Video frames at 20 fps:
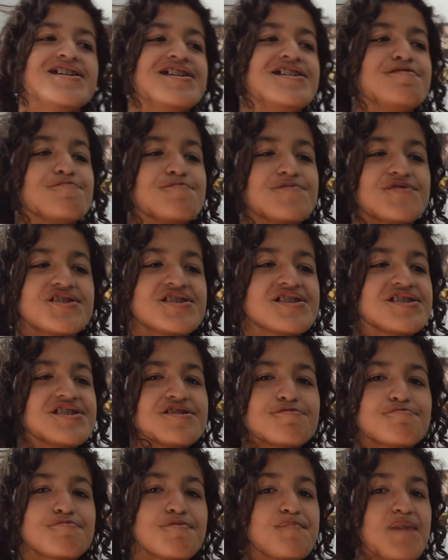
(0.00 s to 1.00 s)
It
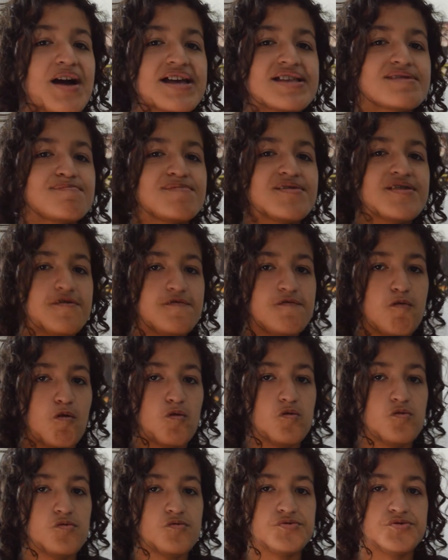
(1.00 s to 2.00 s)
just reminds me of
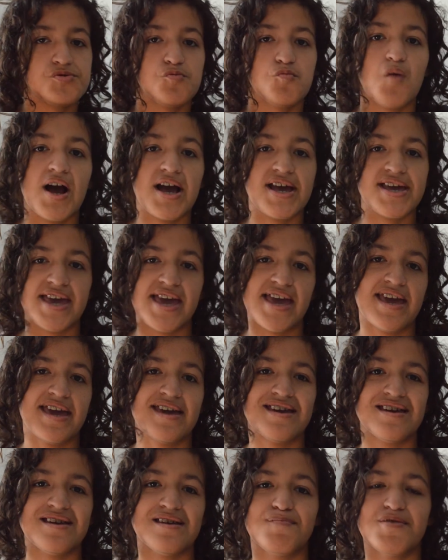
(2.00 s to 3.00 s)
old
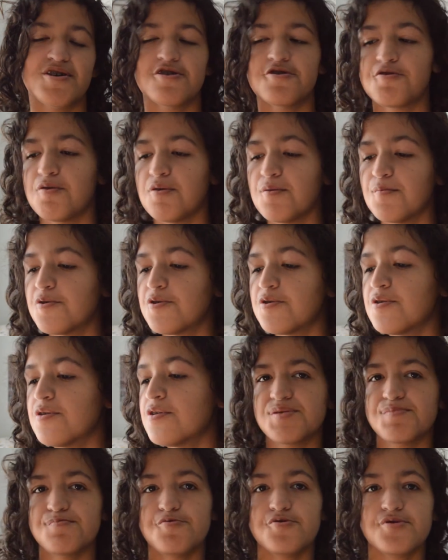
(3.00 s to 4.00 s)
YA
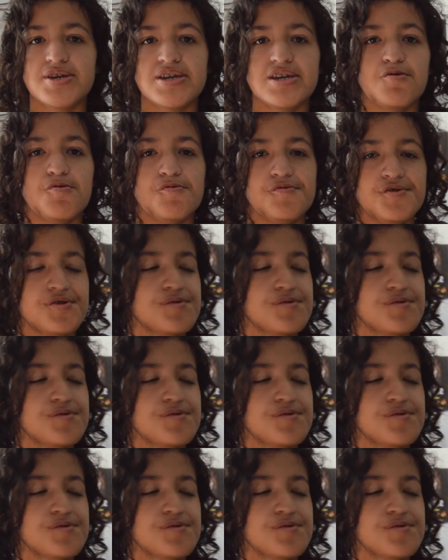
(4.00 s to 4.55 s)
paranormal spooky horror